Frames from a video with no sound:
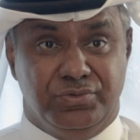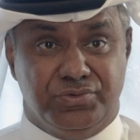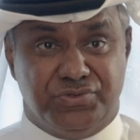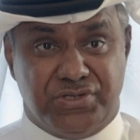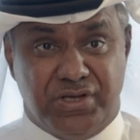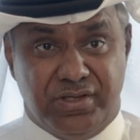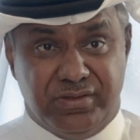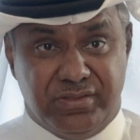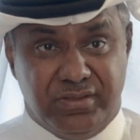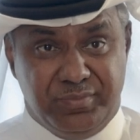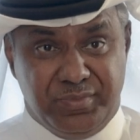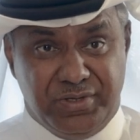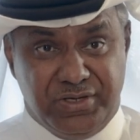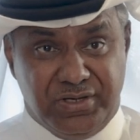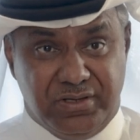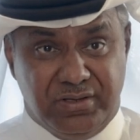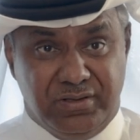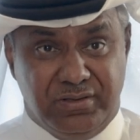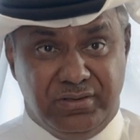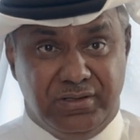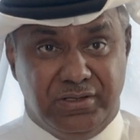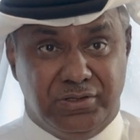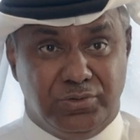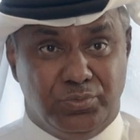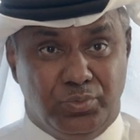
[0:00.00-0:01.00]
South
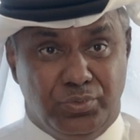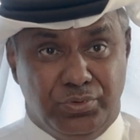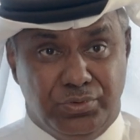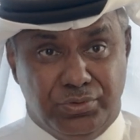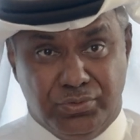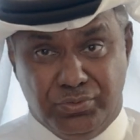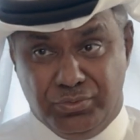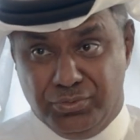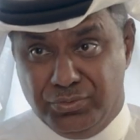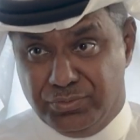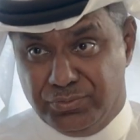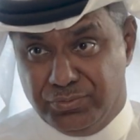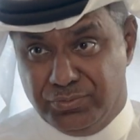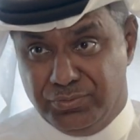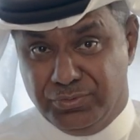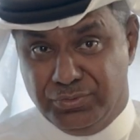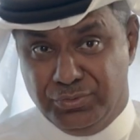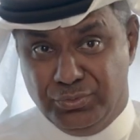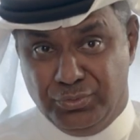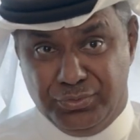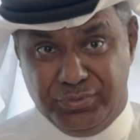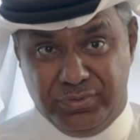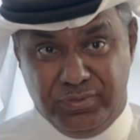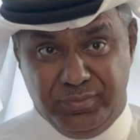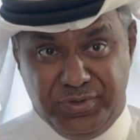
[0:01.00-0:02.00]
American network or
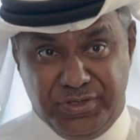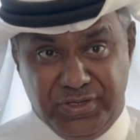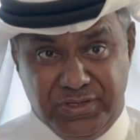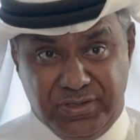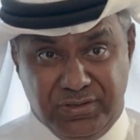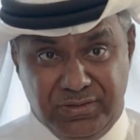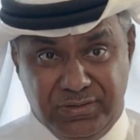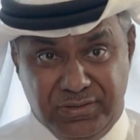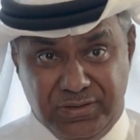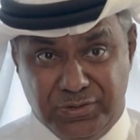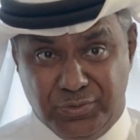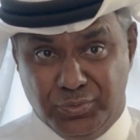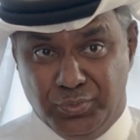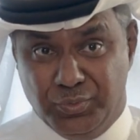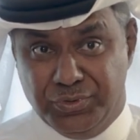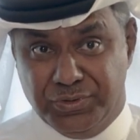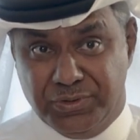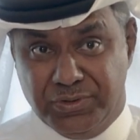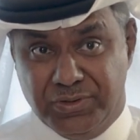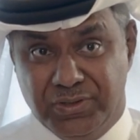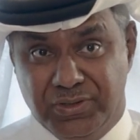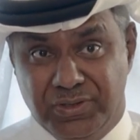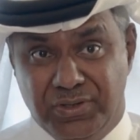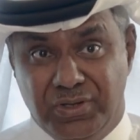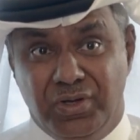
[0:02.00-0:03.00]
North American
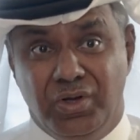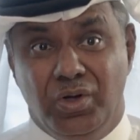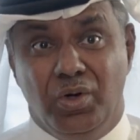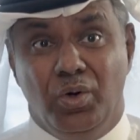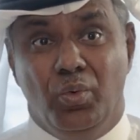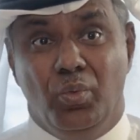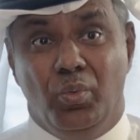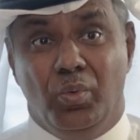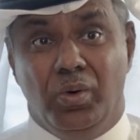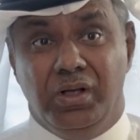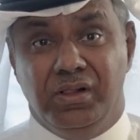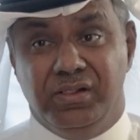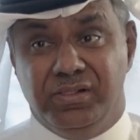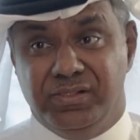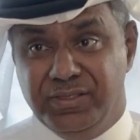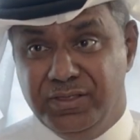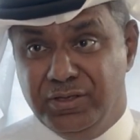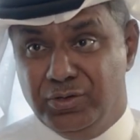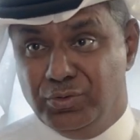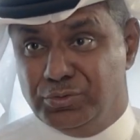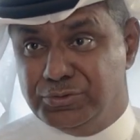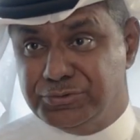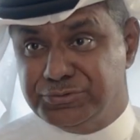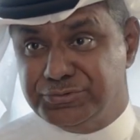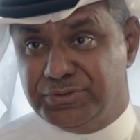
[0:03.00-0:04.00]
network, while they
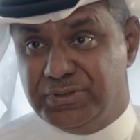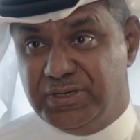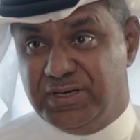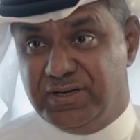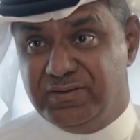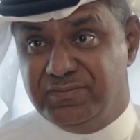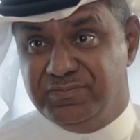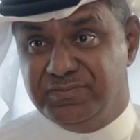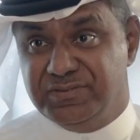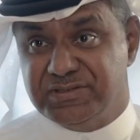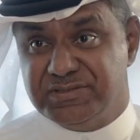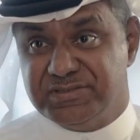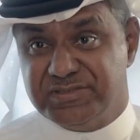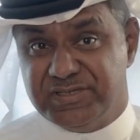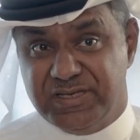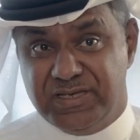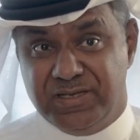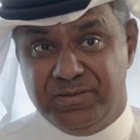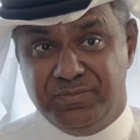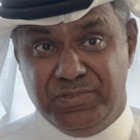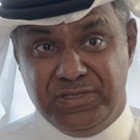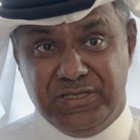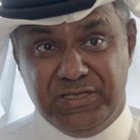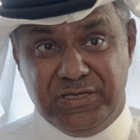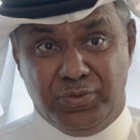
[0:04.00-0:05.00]
also have the
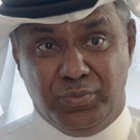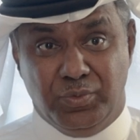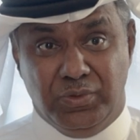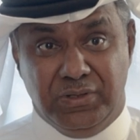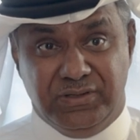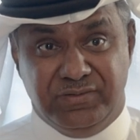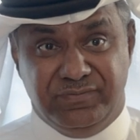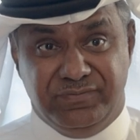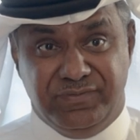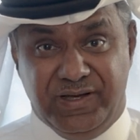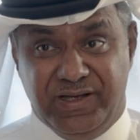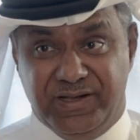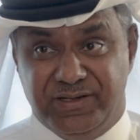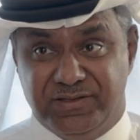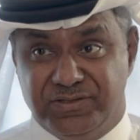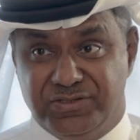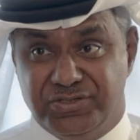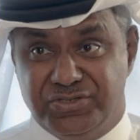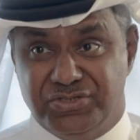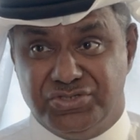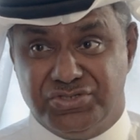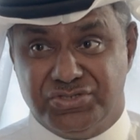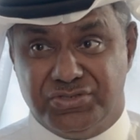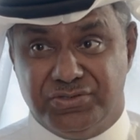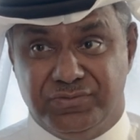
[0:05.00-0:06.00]
same equal
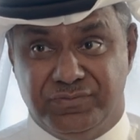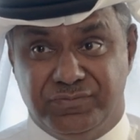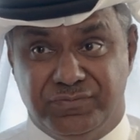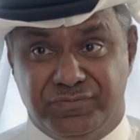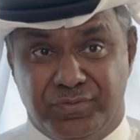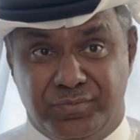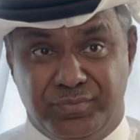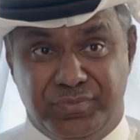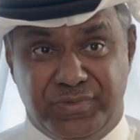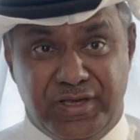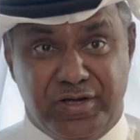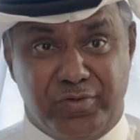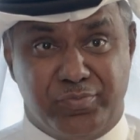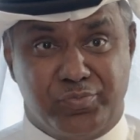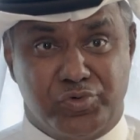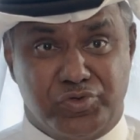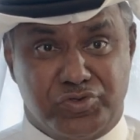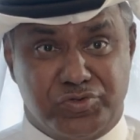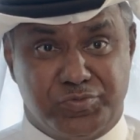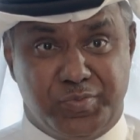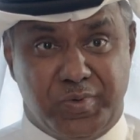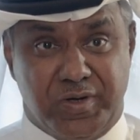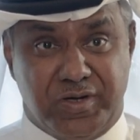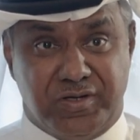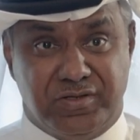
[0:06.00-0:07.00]
advantage from their
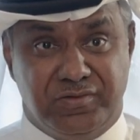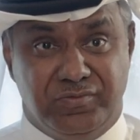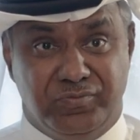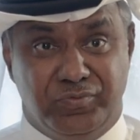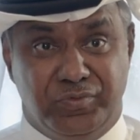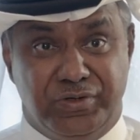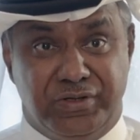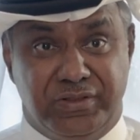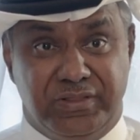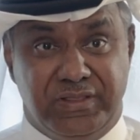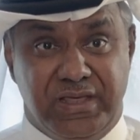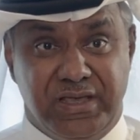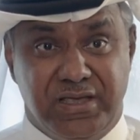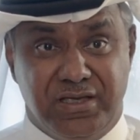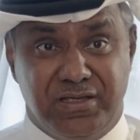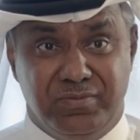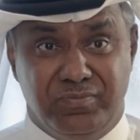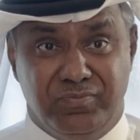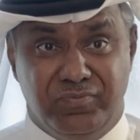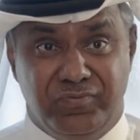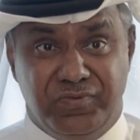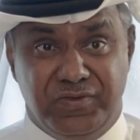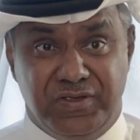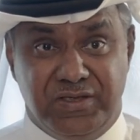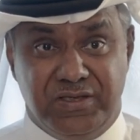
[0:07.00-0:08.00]
perspective where they can
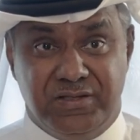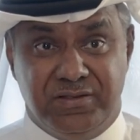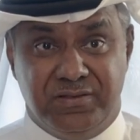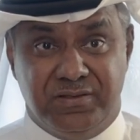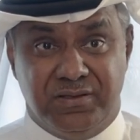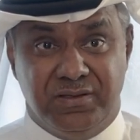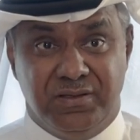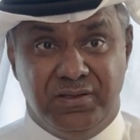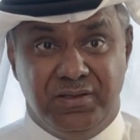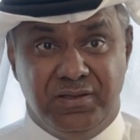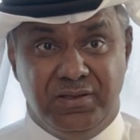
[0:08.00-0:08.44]
feed